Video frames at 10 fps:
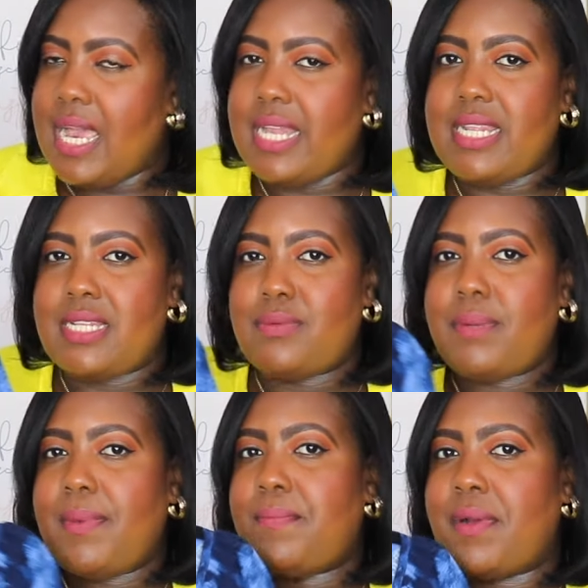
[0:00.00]
And this
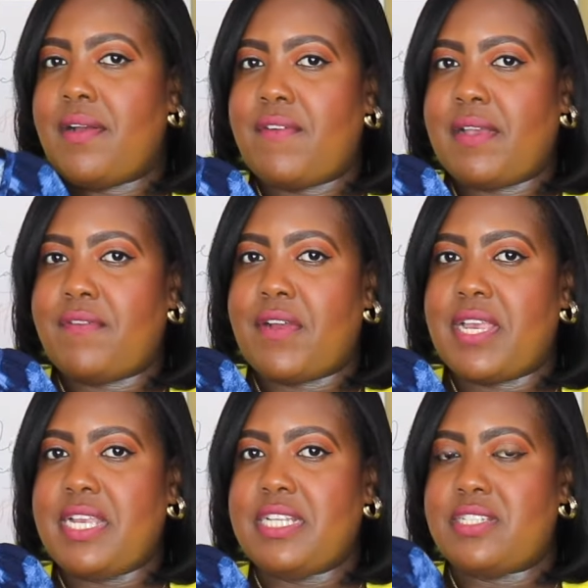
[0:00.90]
would be perfect
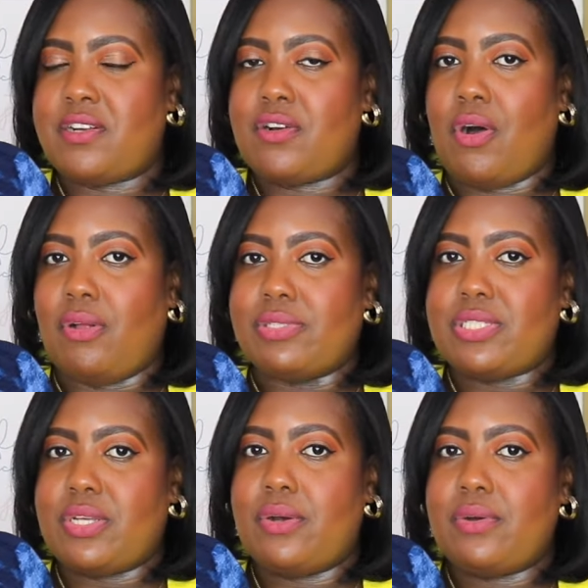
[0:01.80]
for Easter
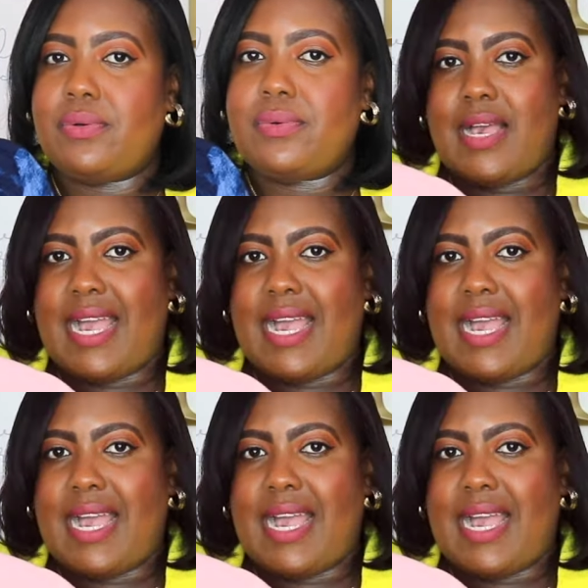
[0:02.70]
also.